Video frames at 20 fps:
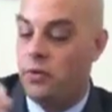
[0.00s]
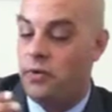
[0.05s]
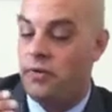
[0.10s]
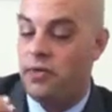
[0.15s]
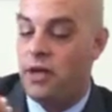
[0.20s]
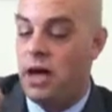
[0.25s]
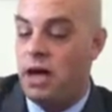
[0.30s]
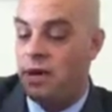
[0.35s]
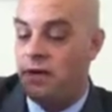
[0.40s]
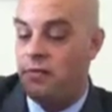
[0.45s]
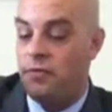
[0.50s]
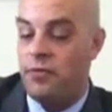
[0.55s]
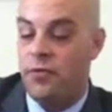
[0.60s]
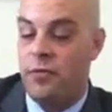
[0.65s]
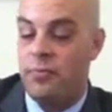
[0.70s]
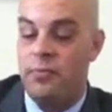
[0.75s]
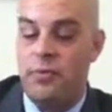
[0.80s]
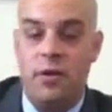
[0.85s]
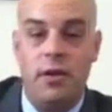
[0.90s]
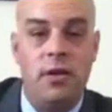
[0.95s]
We've gotten
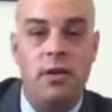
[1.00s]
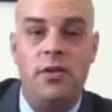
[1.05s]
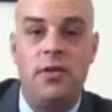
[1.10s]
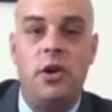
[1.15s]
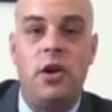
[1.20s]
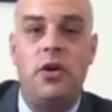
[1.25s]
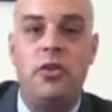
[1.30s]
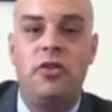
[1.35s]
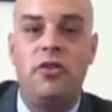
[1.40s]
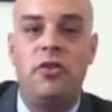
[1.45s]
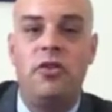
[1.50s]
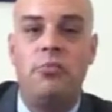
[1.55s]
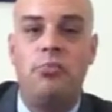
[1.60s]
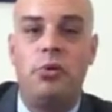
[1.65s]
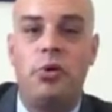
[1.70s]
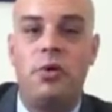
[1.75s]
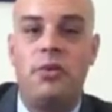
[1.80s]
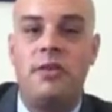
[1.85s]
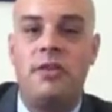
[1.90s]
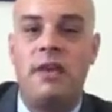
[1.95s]
from the altar of
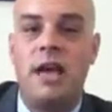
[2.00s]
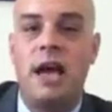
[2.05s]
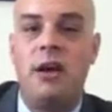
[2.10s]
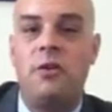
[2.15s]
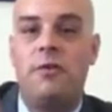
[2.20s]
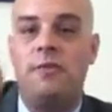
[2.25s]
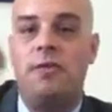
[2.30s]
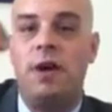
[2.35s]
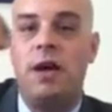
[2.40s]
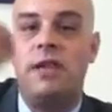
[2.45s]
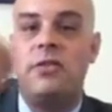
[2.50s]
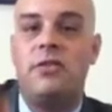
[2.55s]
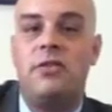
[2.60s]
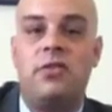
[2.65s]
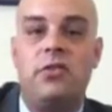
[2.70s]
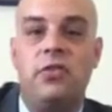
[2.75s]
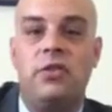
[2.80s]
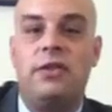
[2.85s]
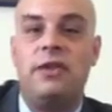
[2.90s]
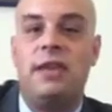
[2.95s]
burnt sacrifice
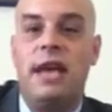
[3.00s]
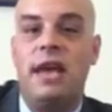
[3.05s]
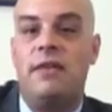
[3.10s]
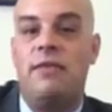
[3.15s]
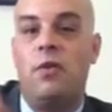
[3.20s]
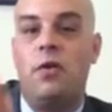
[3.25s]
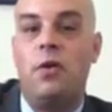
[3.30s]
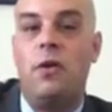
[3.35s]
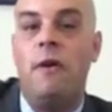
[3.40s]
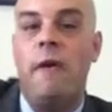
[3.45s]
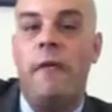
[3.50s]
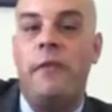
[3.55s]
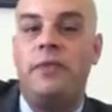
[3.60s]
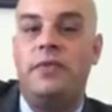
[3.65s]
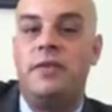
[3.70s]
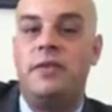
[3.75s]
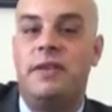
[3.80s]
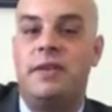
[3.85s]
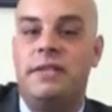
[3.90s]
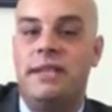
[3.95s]
to the laver
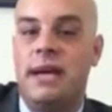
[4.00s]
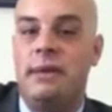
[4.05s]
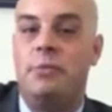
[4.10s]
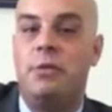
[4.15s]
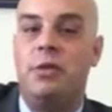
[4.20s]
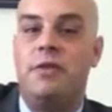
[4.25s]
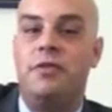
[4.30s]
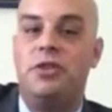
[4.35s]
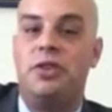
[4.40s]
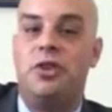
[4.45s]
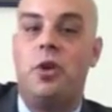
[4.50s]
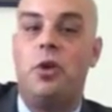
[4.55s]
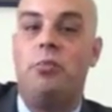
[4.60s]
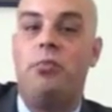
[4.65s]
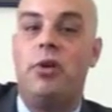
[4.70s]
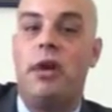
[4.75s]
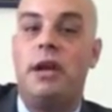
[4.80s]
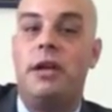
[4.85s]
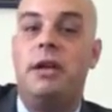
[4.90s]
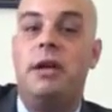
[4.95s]
to the table of
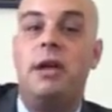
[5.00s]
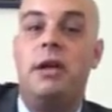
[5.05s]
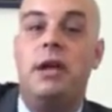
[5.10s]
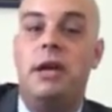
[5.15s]
showbread.